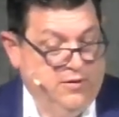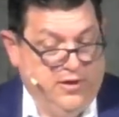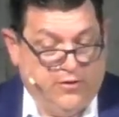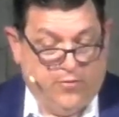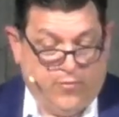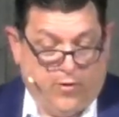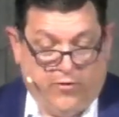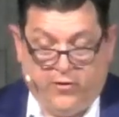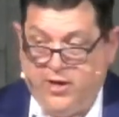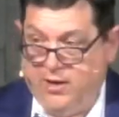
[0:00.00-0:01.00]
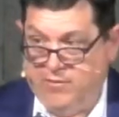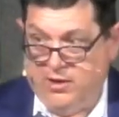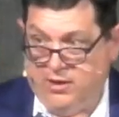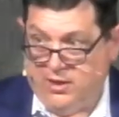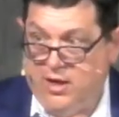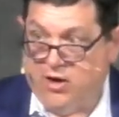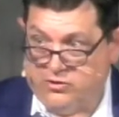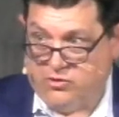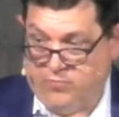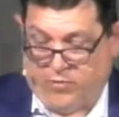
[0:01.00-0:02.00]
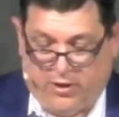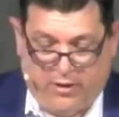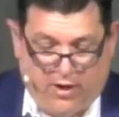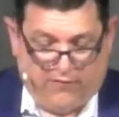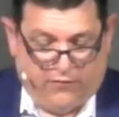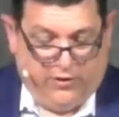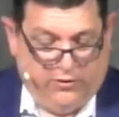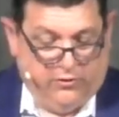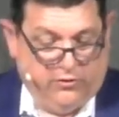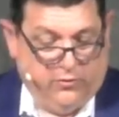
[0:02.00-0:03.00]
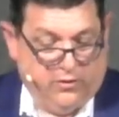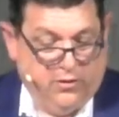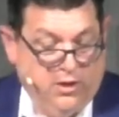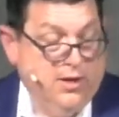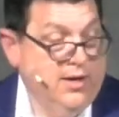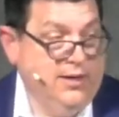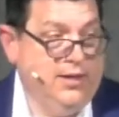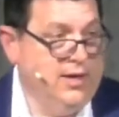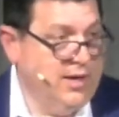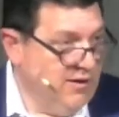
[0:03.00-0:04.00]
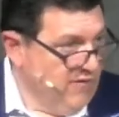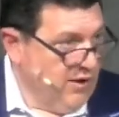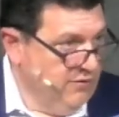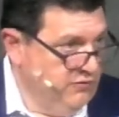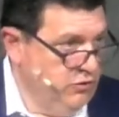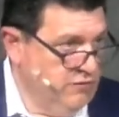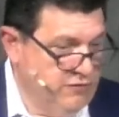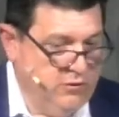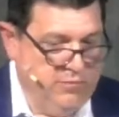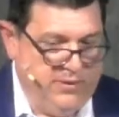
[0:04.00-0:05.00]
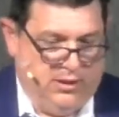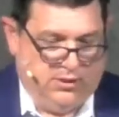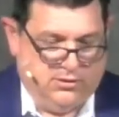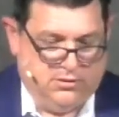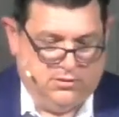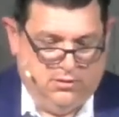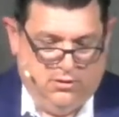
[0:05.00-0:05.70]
The other brother came in, and he also brought an offering to the Lord, and he gave out of dutiful obedience.